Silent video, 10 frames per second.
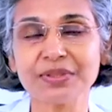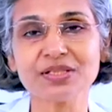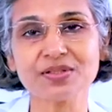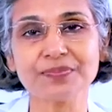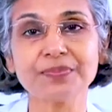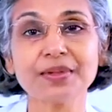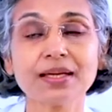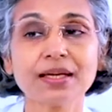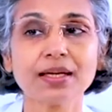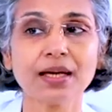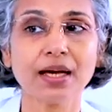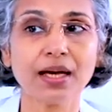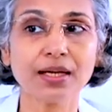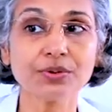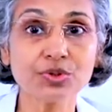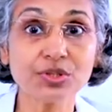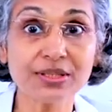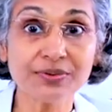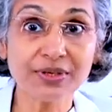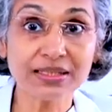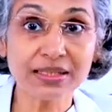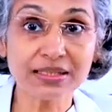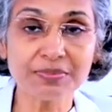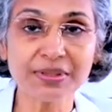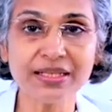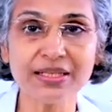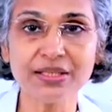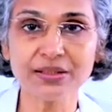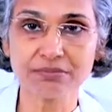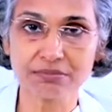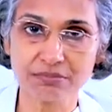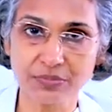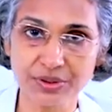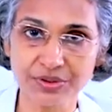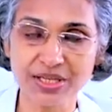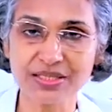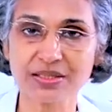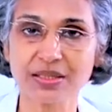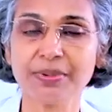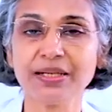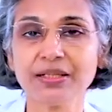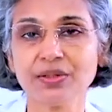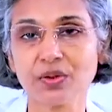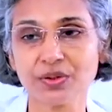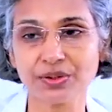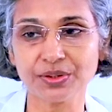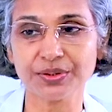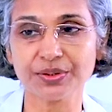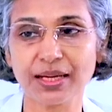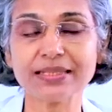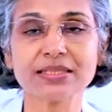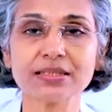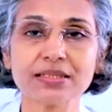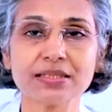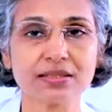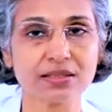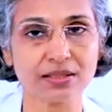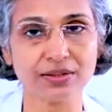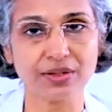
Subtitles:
means usually when there is bleeding, it has blood or ulceration